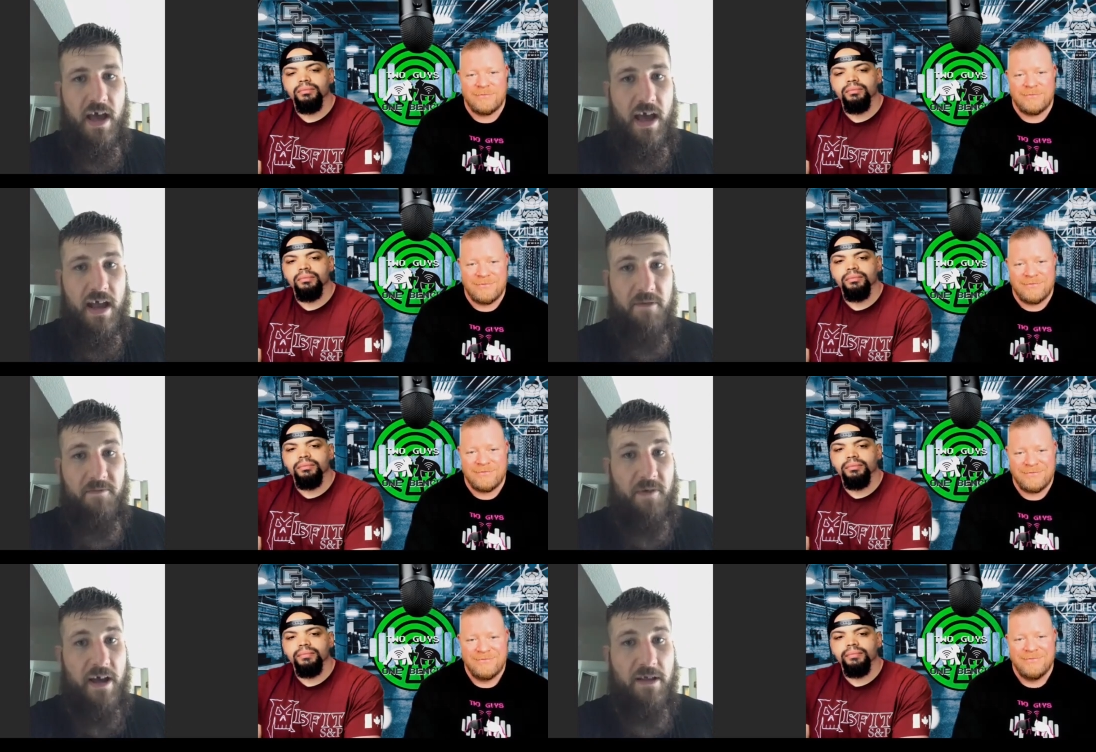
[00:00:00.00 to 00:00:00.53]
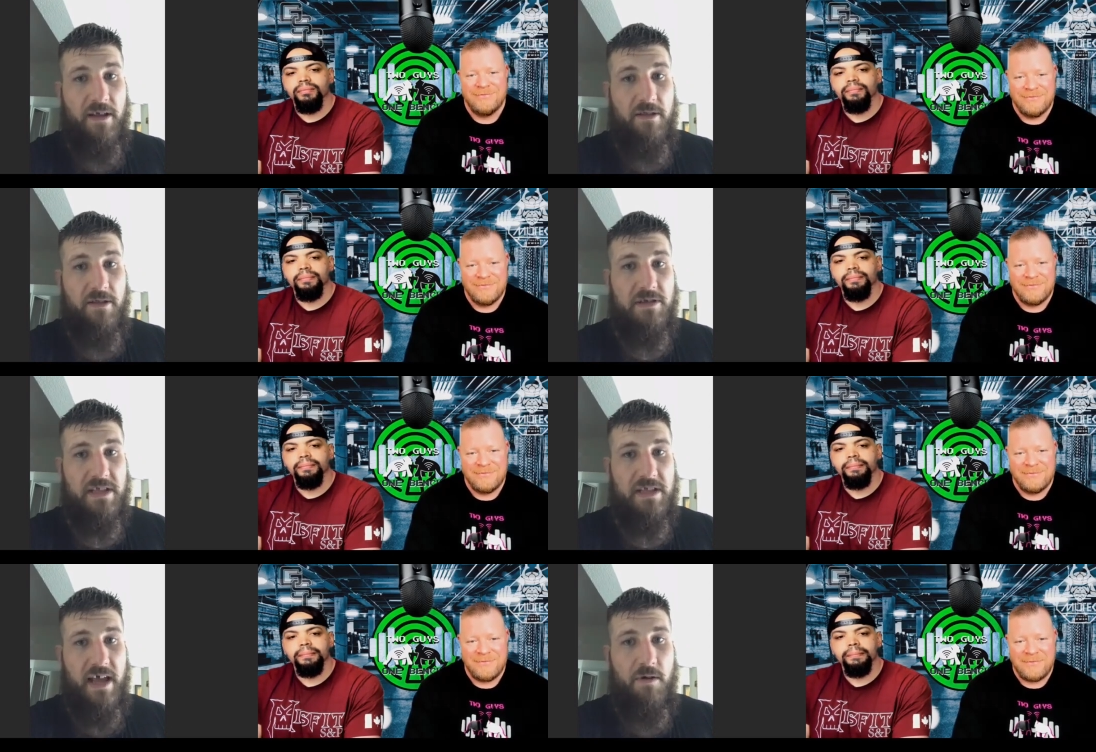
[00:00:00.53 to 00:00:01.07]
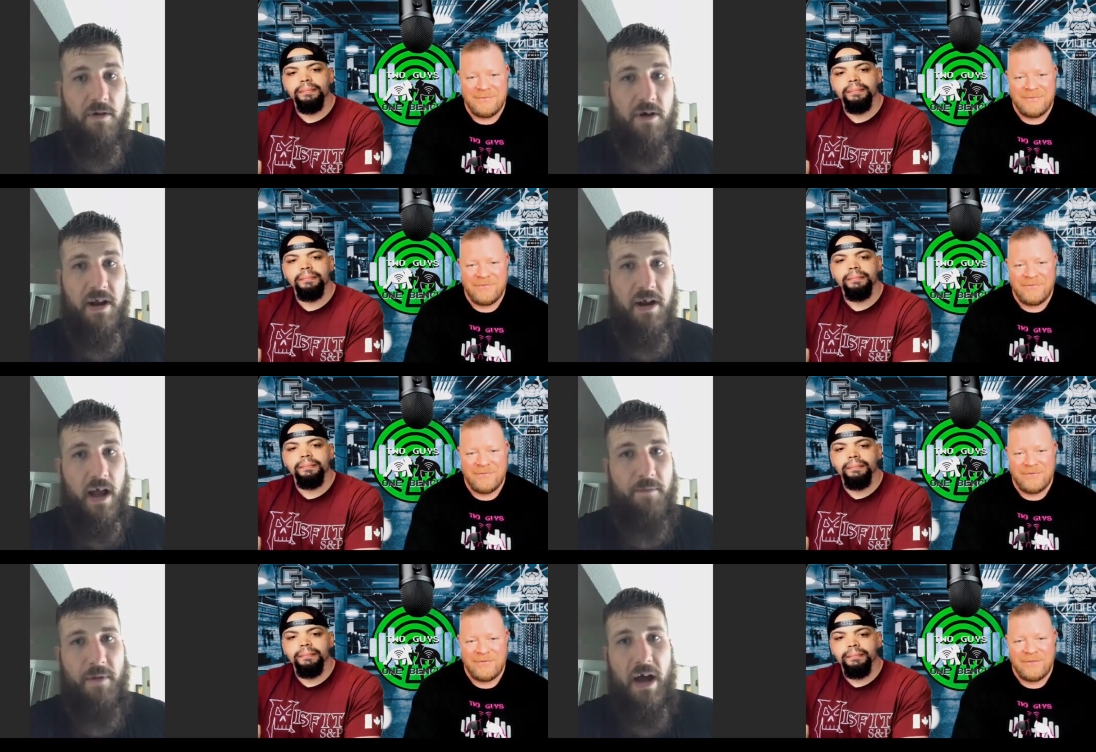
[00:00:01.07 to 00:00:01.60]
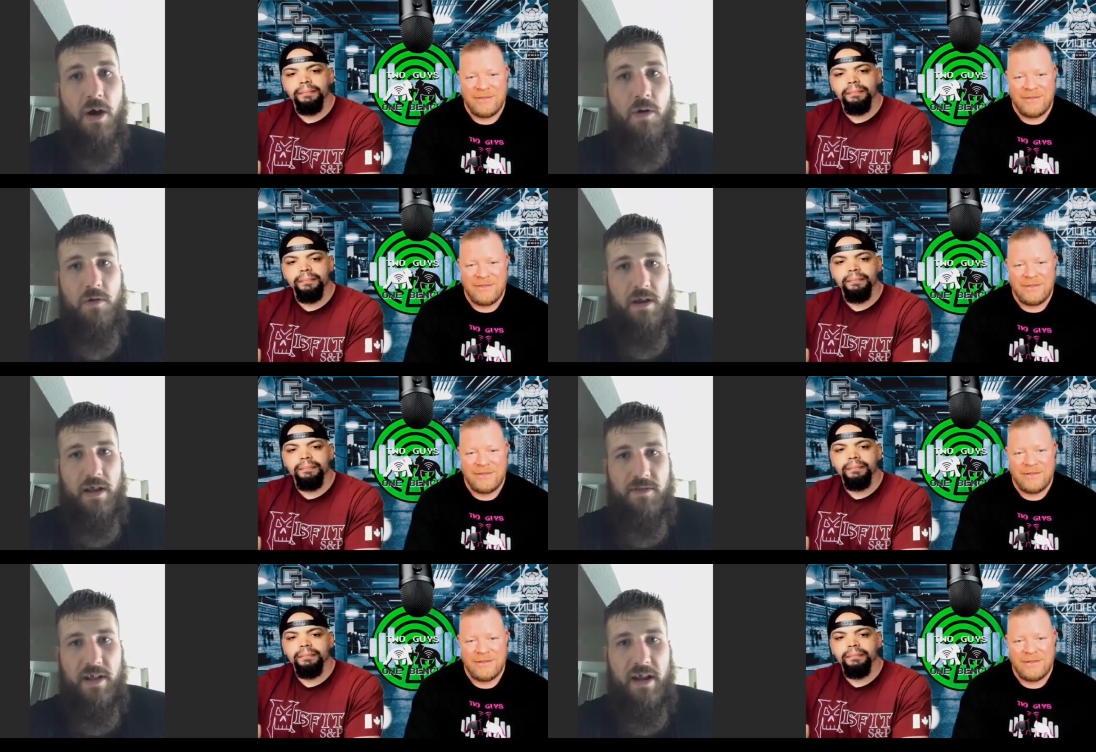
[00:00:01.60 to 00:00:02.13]
Speaker 1: And if I lose that one, I'm out.
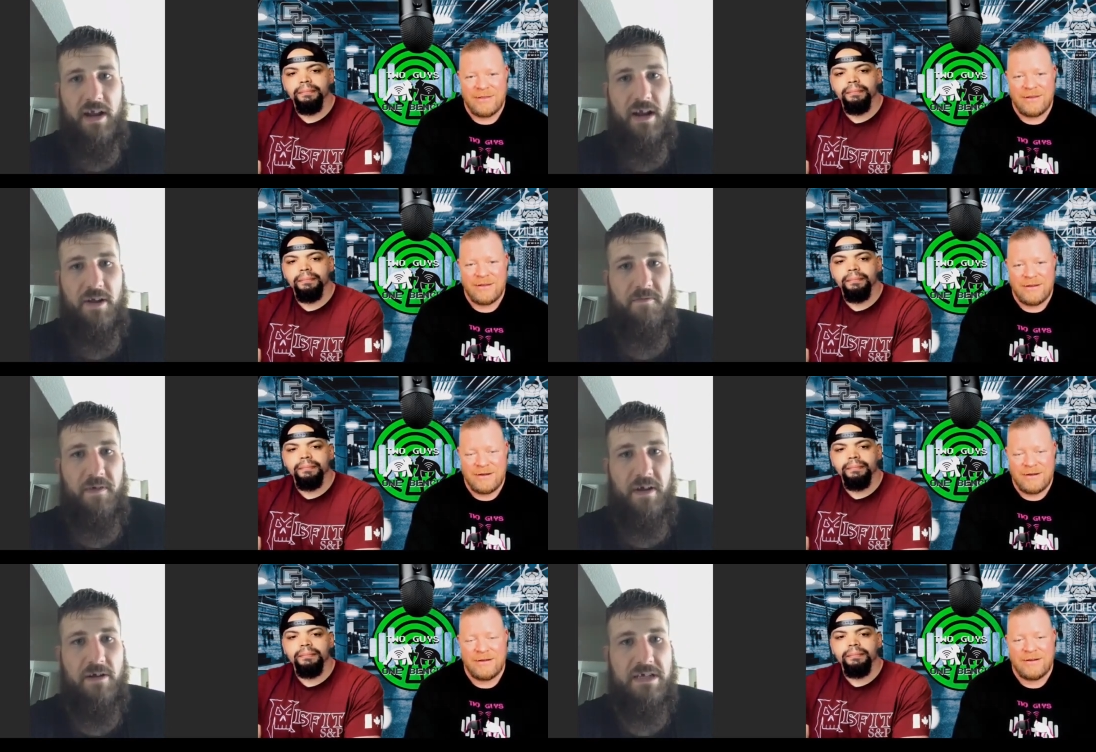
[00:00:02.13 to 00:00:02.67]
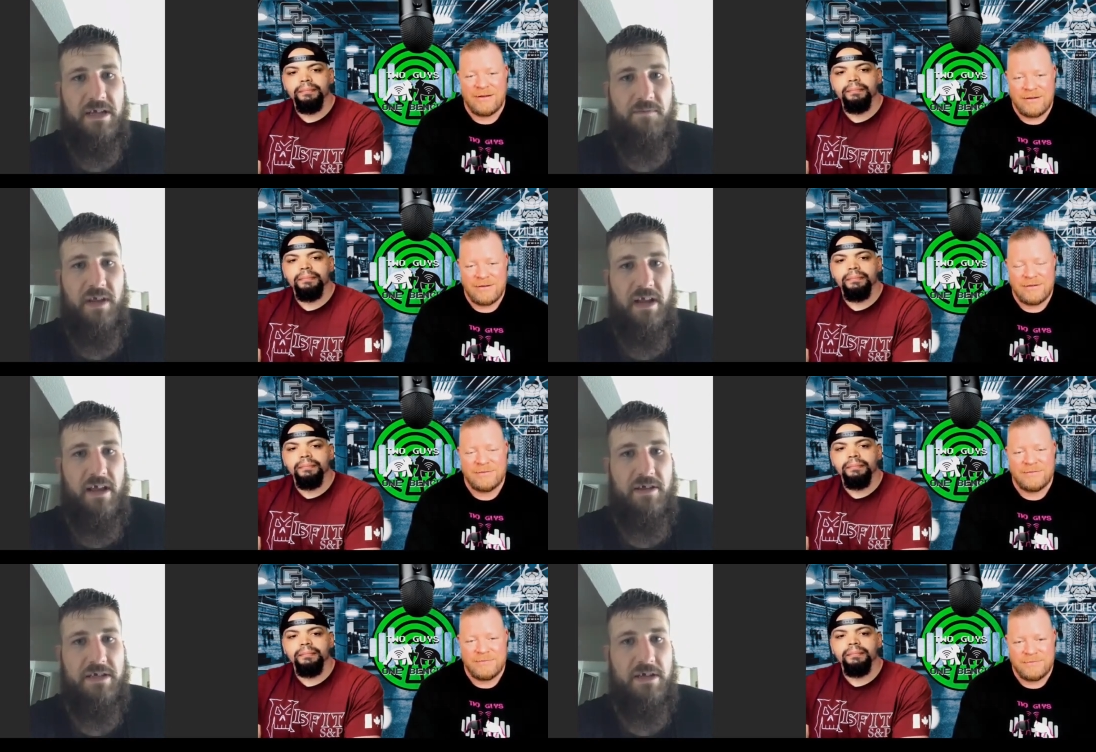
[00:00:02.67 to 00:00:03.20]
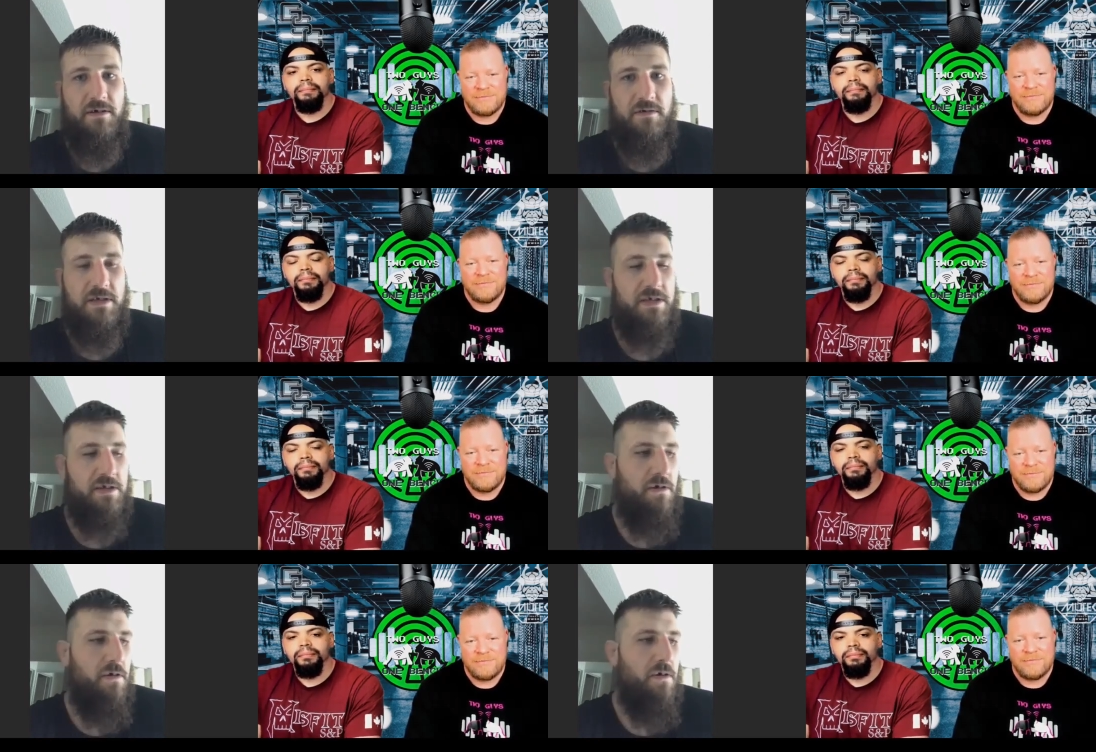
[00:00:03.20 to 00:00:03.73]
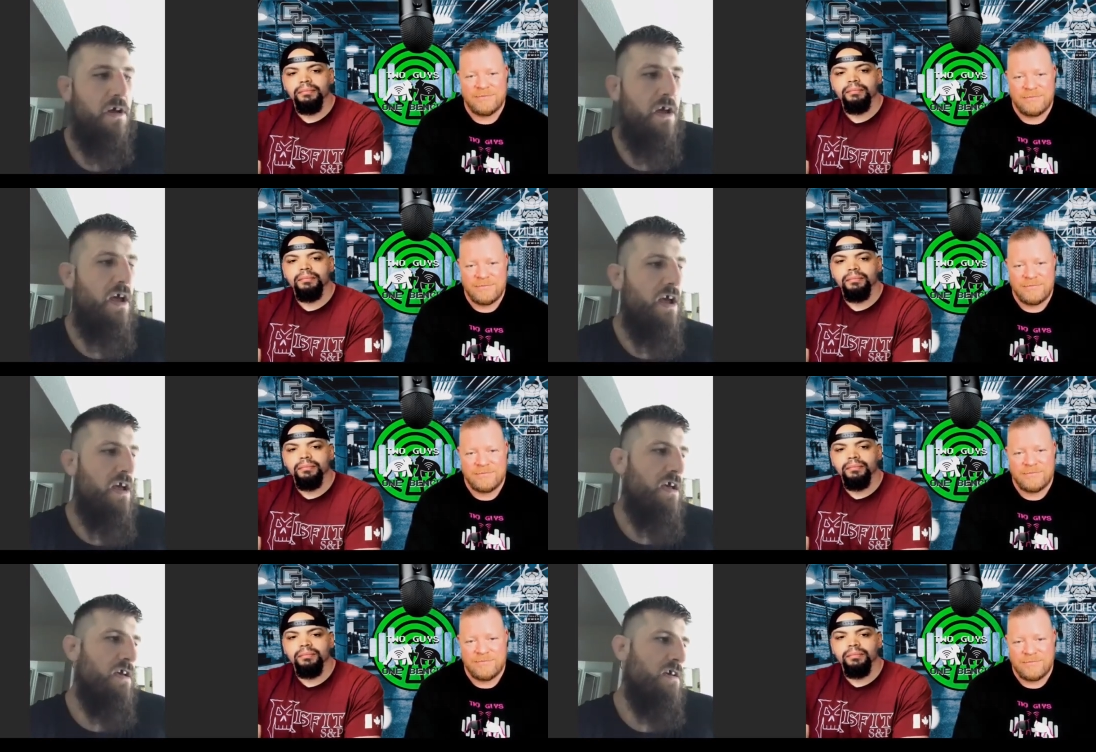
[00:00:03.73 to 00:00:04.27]
And then I got to figure something else out. So
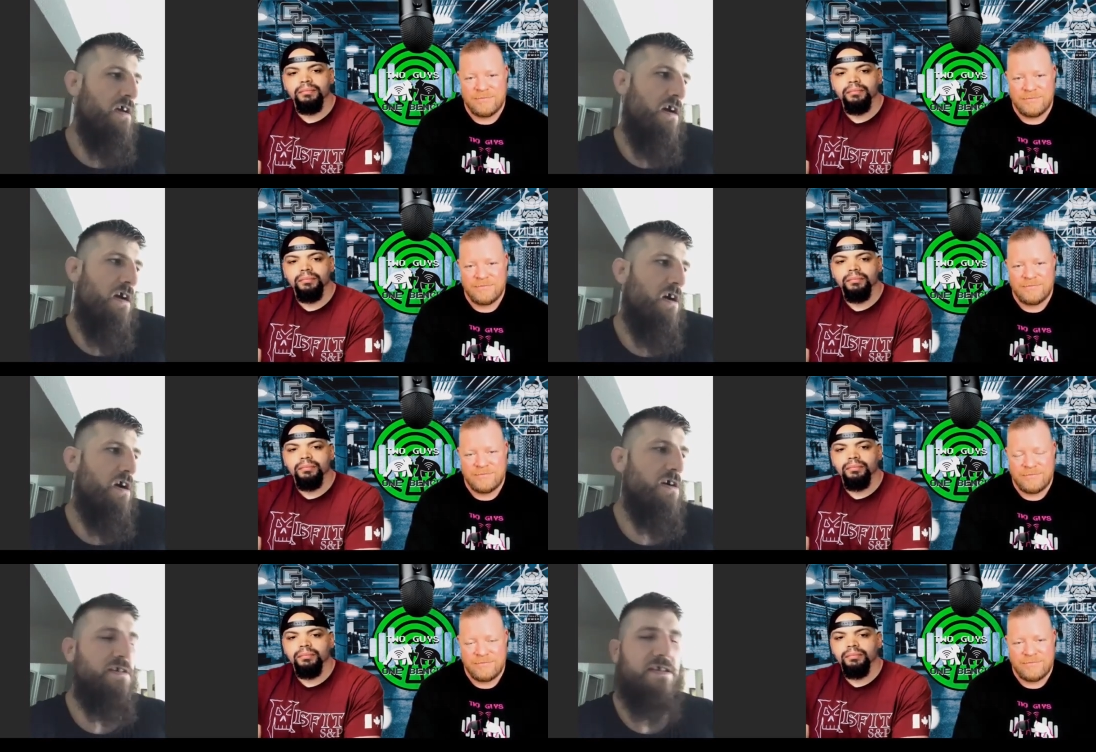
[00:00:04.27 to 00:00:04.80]
hard to